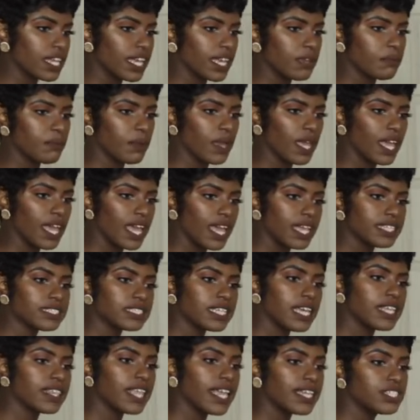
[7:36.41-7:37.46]
leg pants
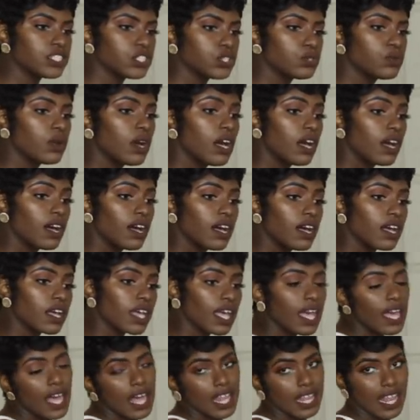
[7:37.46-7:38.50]
and they do hug
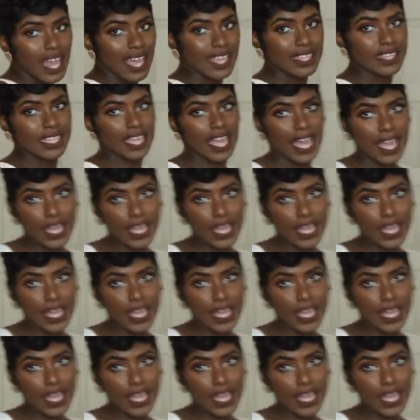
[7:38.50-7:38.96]
like the